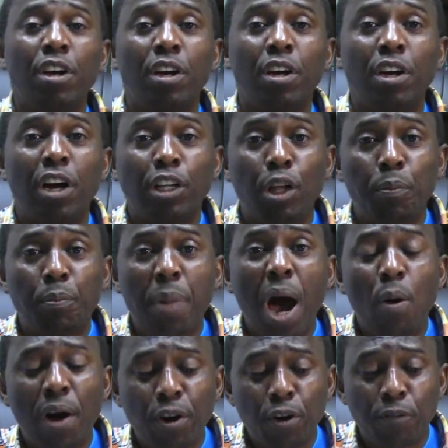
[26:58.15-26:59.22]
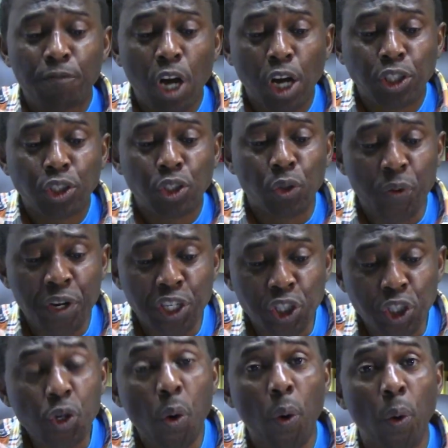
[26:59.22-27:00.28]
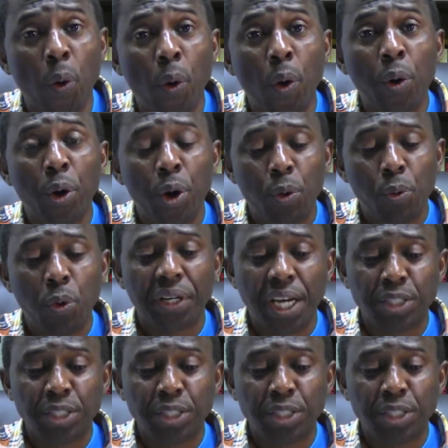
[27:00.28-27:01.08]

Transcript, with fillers: and the power of God to restore what has been